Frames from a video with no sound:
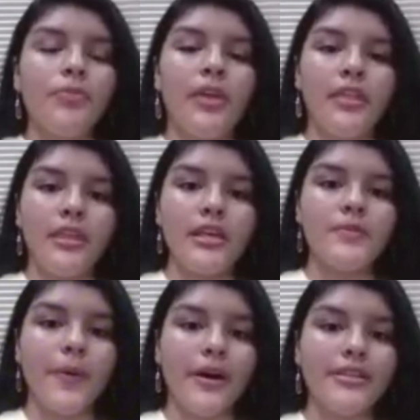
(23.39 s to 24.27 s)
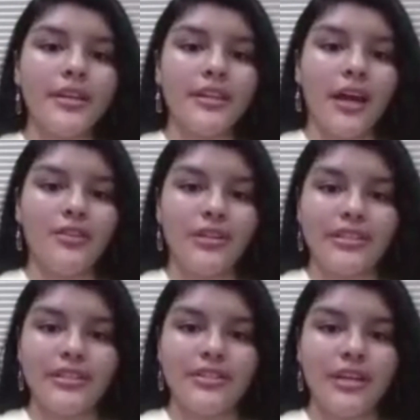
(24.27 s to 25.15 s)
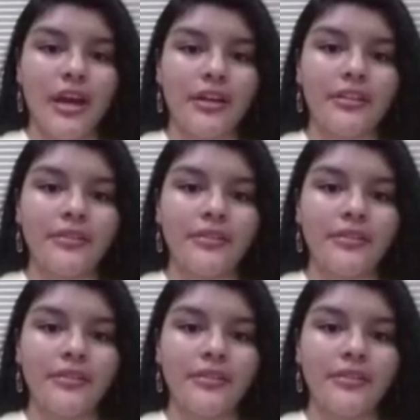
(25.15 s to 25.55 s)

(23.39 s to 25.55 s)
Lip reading: In these bonds, electrons are shared.